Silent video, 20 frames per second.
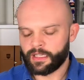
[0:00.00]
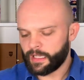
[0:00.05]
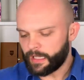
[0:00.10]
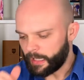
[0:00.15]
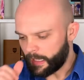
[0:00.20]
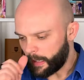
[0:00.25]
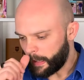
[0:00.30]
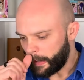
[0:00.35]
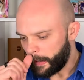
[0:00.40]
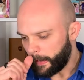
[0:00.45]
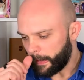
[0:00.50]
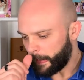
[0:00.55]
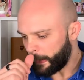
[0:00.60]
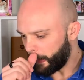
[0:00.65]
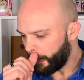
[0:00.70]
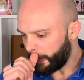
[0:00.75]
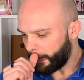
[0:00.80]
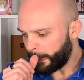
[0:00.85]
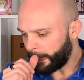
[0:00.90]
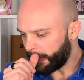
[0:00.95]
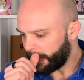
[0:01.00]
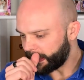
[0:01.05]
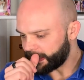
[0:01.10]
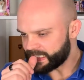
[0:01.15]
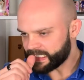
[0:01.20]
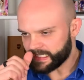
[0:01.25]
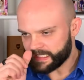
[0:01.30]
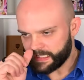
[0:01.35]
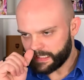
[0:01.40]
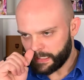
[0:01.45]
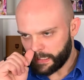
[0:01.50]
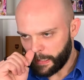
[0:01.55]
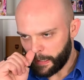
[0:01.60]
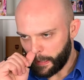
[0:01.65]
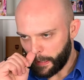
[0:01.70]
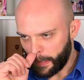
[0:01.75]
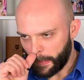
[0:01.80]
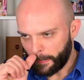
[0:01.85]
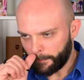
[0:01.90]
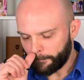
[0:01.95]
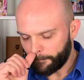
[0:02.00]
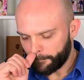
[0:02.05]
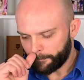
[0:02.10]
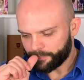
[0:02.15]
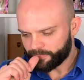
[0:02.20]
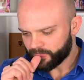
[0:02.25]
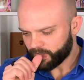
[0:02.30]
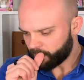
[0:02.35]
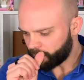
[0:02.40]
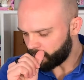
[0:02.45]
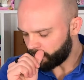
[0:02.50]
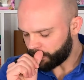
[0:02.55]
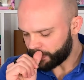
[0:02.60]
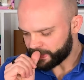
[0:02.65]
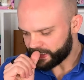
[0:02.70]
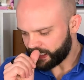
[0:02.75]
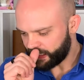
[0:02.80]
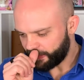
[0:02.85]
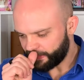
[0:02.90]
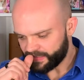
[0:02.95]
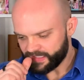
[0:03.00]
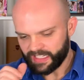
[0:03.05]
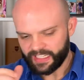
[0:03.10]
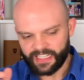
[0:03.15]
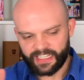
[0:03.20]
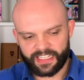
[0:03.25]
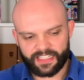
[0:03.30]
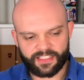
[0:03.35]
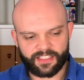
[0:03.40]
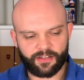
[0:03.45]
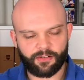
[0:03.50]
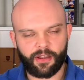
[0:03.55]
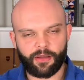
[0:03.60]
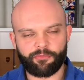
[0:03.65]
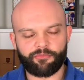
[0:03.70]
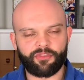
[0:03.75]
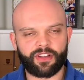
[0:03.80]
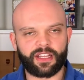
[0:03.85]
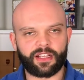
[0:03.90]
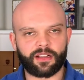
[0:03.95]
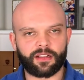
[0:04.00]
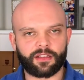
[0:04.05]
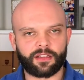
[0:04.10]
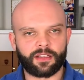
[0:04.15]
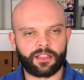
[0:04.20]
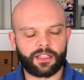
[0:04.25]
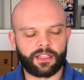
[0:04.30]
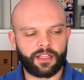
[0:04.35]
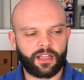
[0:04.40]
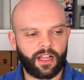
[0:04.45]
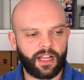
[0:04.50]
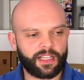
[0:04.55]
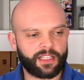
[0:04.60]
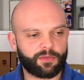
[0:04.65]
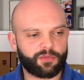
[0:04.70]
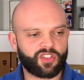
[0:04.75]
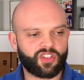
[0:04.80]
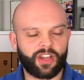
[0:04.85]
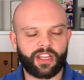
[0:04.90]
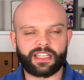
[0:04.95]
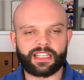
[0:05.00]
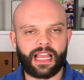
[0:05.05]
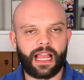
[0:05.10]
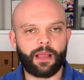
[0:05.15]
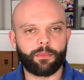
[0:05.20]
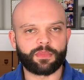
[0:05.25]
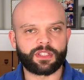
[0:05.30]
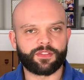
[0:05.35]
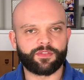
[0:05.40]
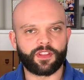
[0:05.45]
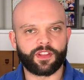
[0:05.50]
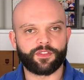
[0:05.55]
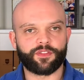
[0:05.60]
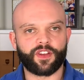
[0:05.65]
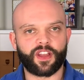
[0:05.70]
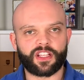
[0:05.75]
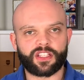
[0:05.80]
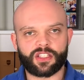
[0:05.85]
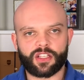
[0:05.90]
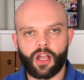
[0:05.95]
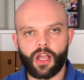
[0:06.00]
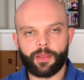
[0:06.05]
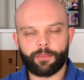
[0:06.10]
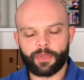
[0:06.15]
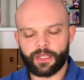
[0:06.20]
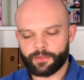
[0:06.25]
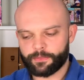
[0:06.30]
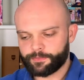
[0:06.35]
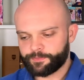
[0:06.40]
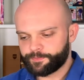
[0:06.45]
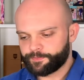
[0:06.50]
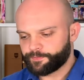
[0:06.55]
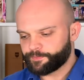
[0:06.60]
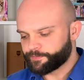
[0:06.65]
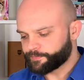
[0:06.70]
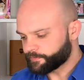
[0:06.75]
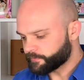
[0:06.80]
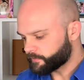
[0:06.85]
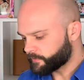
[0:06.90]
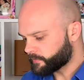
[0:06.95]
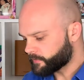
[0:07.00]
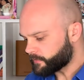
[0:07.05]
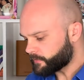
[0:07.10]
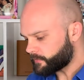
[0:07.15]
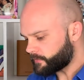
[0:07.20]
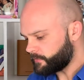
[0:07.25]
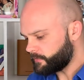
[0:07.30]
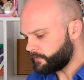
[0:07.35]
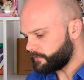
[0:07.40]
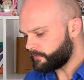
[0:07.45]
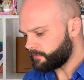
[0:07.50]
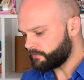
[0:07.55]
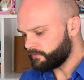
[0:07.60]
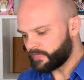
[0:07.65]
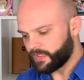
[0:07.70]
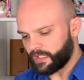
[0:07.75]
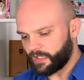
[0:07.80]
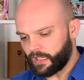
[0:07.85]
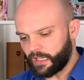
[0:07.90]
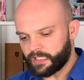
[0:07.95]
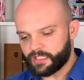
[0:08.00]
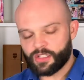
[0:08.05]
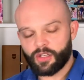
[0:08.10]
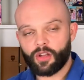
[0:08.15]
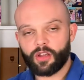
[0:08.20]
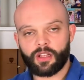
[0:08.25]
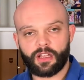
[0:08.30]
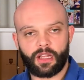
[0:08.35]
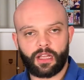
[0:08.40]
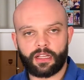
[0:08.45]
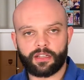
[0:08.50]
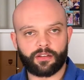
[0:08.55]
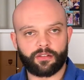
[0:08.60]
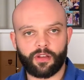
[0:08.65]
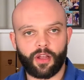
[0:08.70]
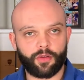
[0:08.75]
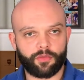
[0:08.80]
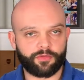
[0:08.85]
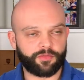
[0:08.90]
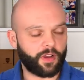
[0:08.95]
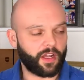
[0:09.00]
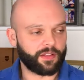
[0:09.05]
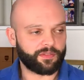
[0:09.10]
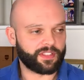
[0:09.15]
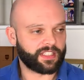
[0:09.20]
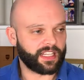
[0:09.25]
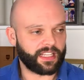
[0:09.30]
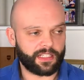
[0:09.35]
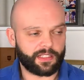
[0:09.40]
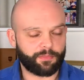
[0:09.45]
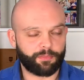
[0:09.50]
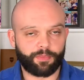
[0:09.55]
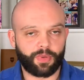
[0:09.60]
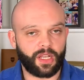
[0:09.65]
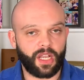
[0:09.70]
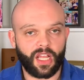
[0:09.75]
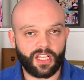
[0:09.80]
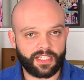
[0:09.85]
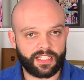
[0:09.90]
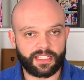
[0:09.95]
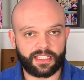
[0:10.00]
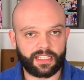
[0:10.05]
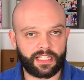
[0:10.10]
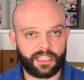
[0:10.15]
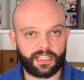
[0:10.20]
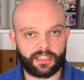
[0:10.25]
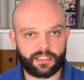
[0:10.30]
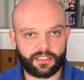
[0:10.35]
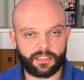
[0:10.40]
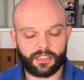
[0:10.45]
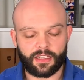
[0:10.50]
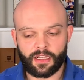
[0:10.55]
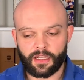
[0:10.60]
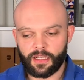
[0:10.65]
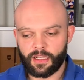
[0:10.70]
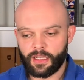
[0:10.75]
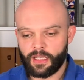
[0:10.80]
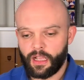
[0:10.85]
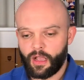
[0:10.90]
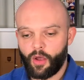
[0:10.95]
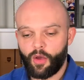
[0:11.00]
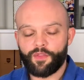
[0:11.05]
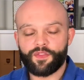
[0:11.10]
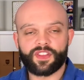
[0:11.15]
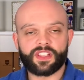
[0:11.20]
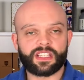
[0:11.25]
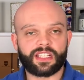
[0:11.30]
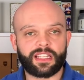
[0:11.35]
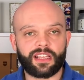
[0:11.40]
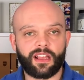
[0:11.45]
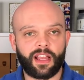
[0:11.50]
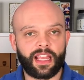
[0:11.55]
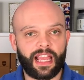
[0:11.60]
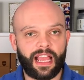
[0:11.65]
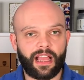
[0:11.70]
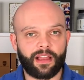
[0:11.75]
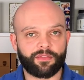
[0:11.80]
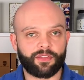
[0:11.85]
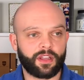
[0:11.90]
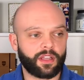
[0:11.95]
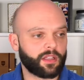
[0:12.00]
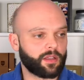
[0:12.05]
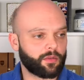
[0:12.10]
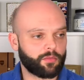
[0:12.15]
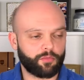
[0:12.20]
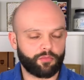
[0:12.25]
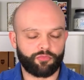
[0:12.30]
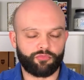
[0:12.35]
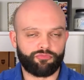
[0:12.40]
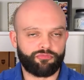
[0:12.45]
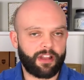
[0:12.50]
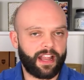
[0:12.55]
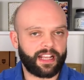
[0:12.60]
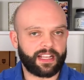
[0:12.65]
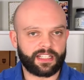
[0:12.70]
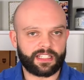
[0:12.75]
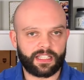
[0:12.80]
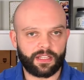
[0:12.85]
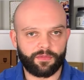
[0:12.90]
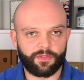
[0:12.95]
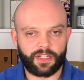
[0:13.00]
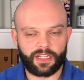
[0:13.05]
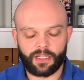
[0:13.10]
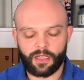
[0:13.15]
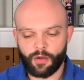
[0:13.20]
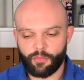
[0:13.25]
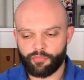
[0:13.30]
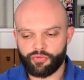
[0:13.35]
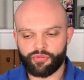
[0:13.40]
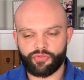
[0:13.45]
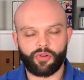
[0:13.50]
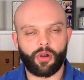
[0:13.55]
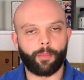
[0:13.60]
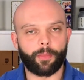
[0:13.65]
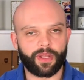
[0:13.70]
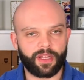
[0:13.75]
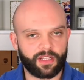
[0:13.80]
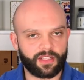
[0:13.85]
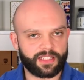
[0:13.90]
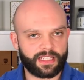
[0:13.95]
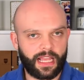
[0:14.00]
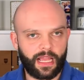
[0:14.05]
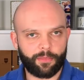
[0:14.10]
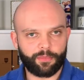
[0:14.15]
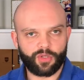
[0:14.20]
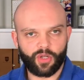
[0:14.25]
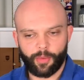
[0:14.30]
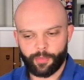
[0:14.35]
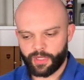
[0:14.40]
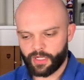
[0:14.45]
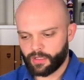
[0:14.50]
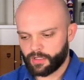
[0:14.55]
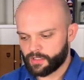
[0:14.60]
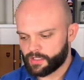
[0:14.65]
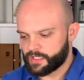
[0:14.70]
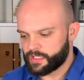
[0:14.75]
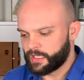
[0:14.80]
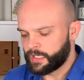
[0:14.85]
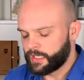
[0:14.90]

I just did an Instagram reel. I trained abs for the first time in, as long, I don't know, 5-6+ years. Obviously, I have relatively prominent abdominals.